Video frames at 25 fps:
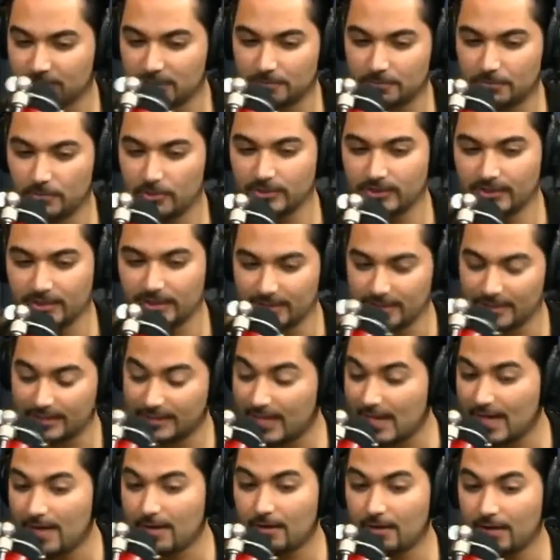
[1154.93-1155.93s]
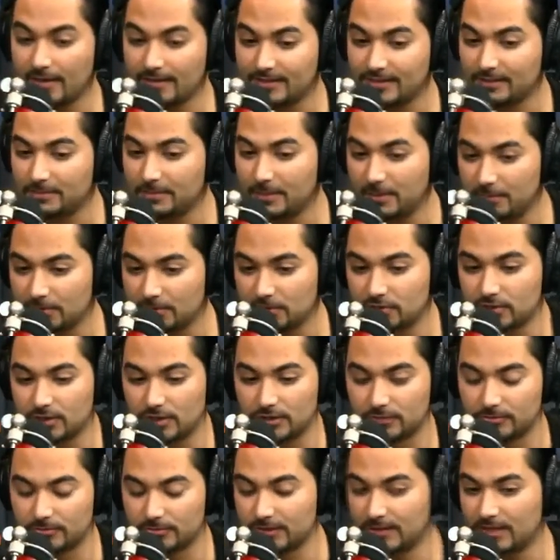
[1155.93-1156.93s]
to the point, and now I think people are
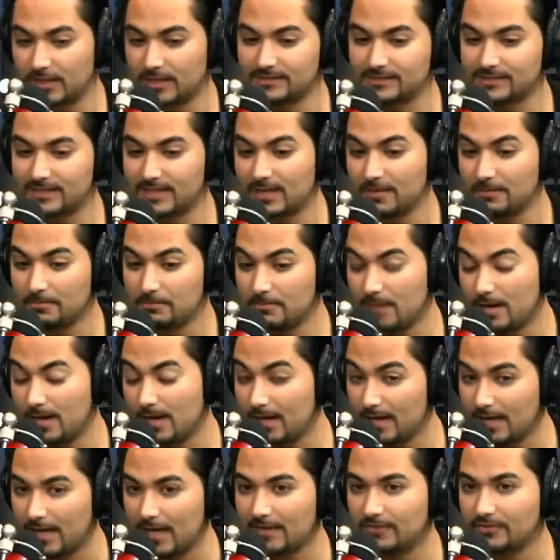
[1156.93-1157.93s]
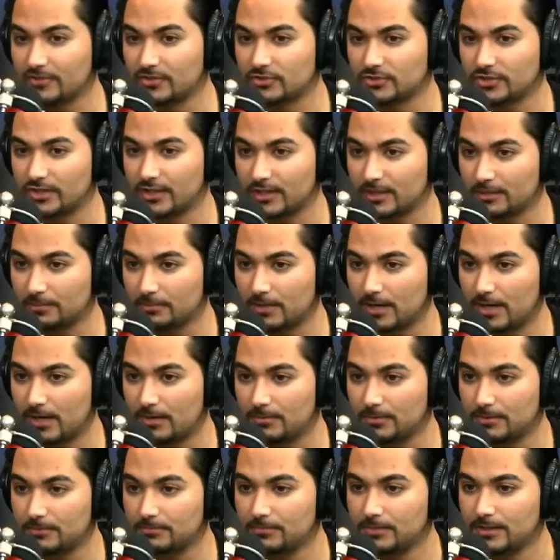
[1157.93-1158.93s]
starting to realize that I may have a drinking
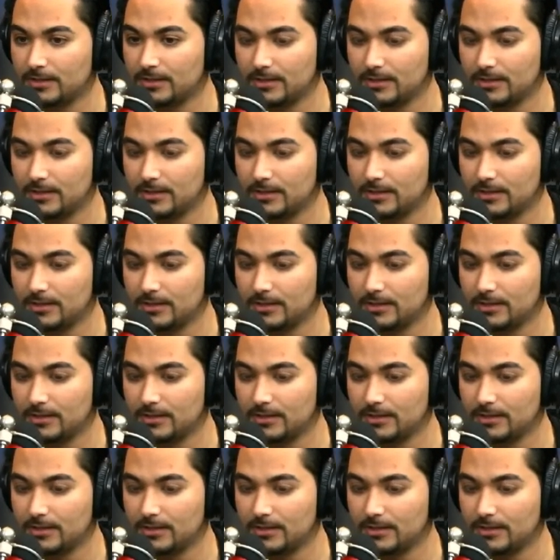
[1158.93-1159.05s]
problem.